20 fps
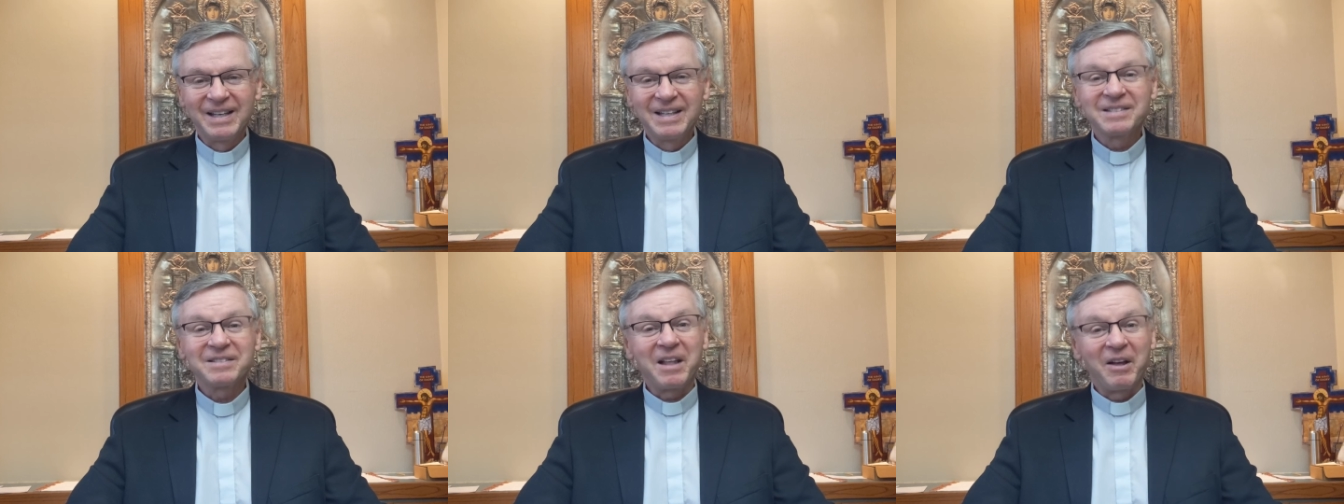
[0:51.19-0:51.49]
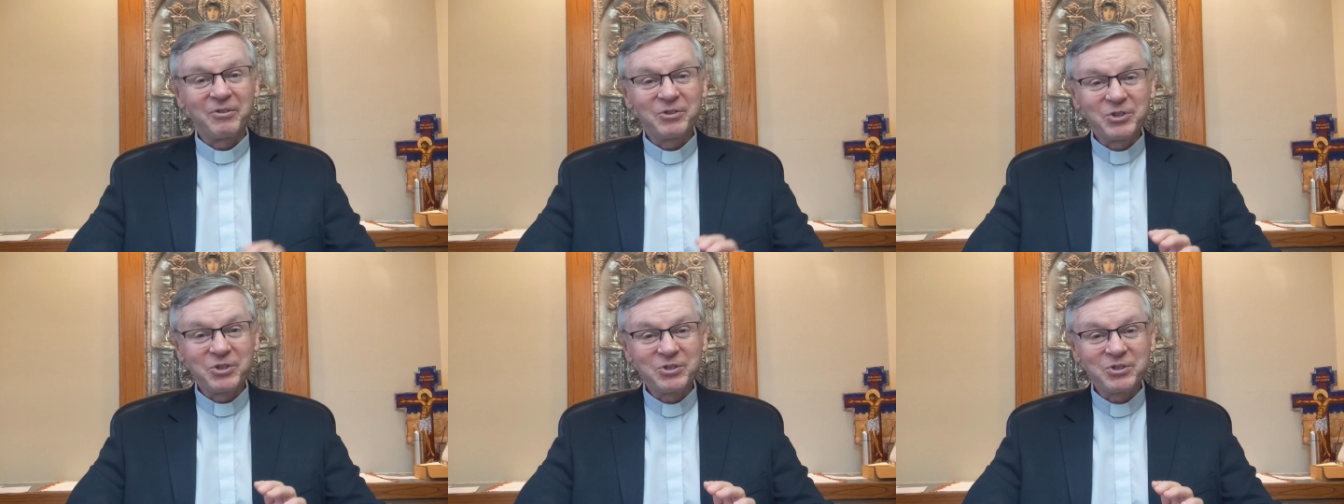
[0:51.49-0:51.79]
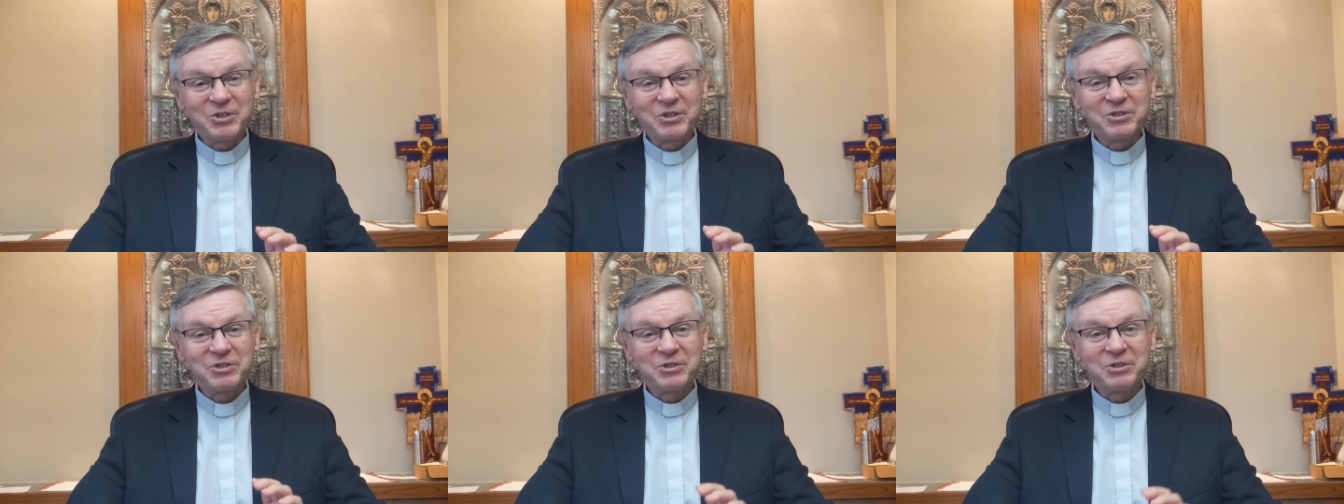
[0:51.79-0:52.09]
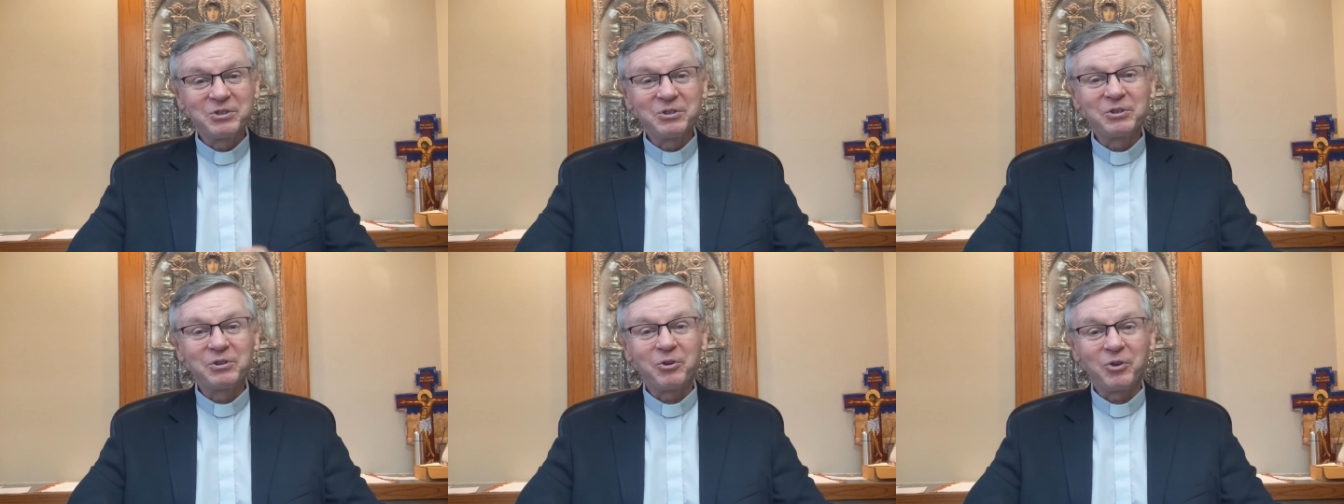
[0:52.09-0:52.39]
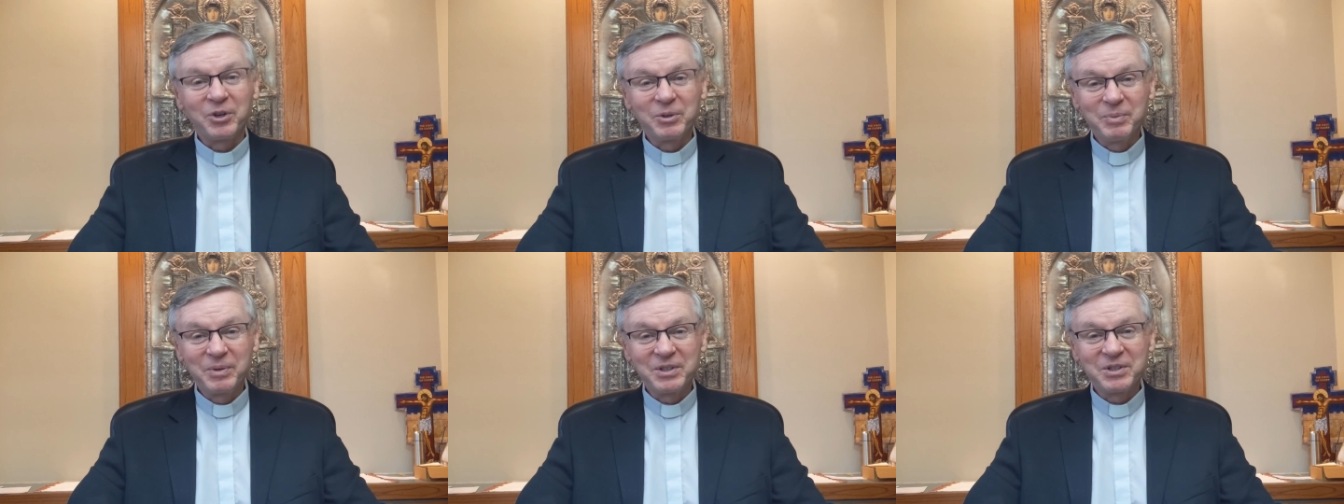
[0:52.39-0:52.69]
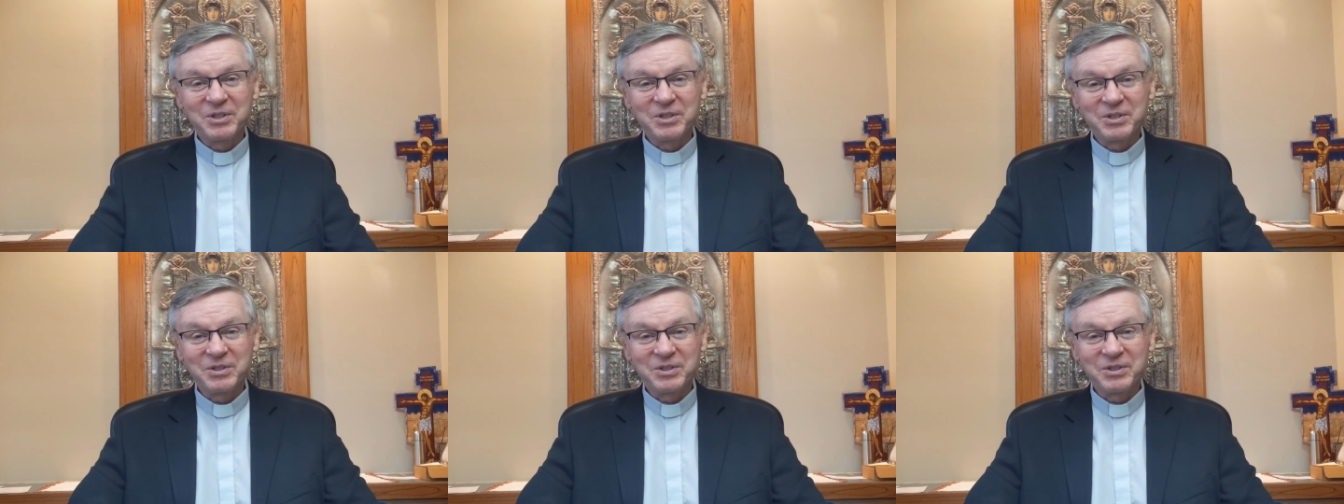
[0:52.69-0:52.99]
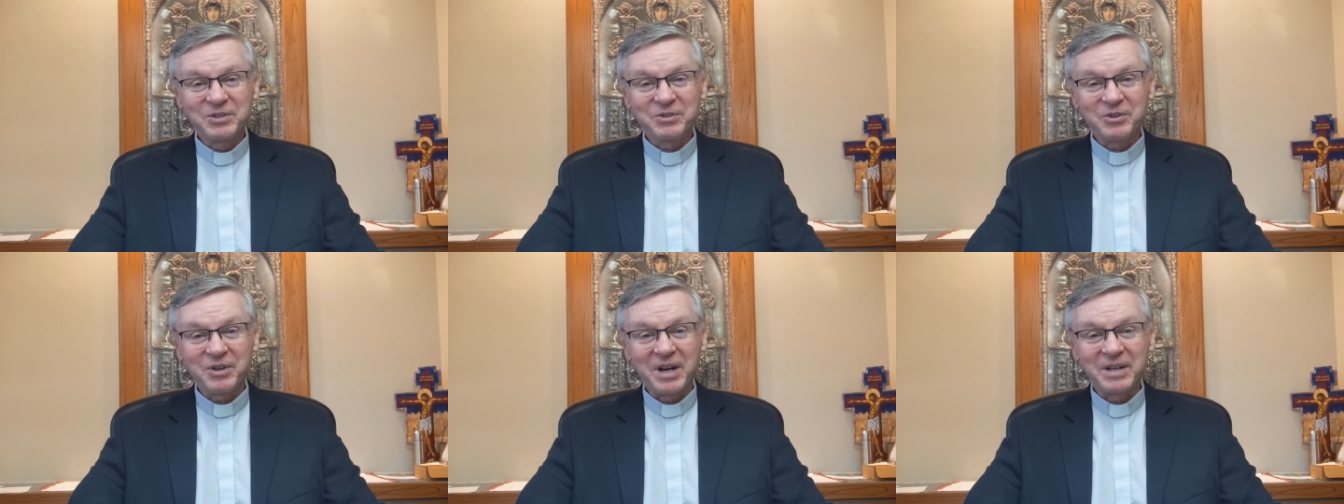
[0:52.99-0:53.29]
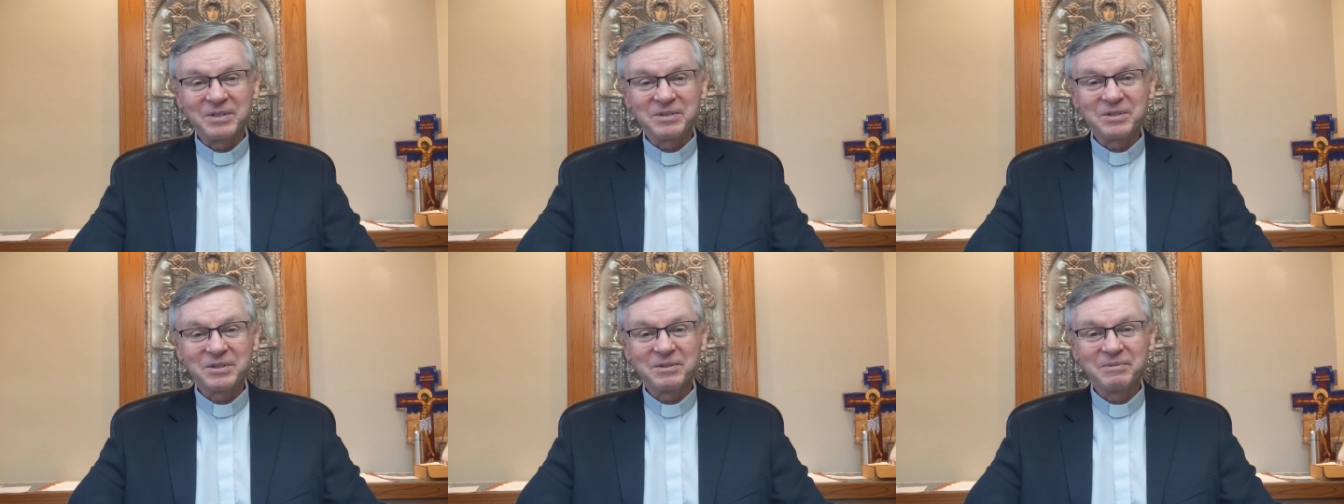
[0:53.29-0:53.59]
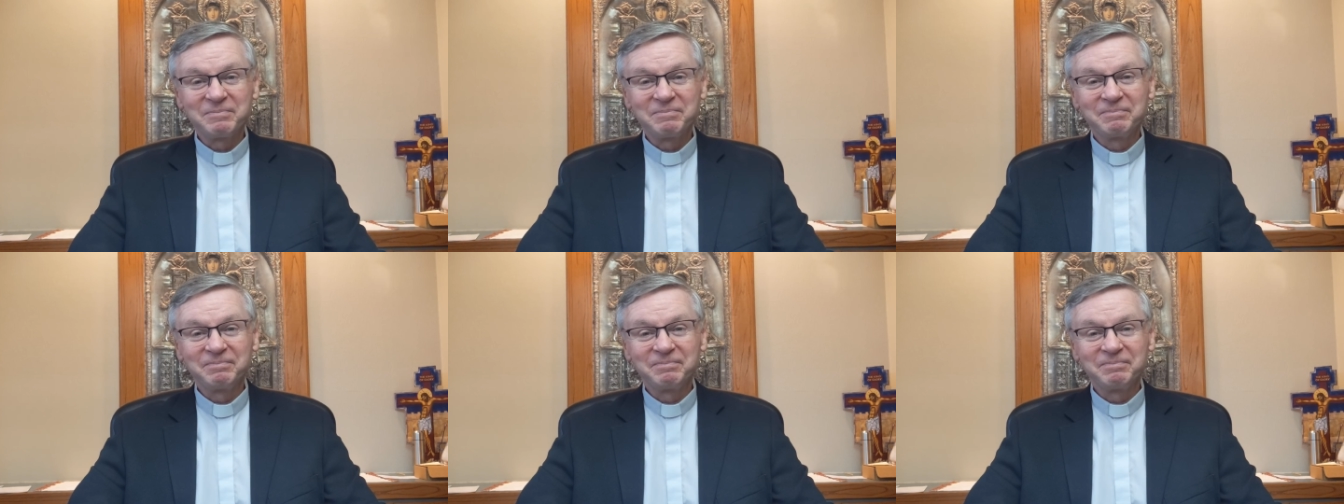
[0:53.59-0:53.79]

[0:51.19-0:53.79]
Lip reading: Slava Iisus Hristu, glory be to Jesus Christ.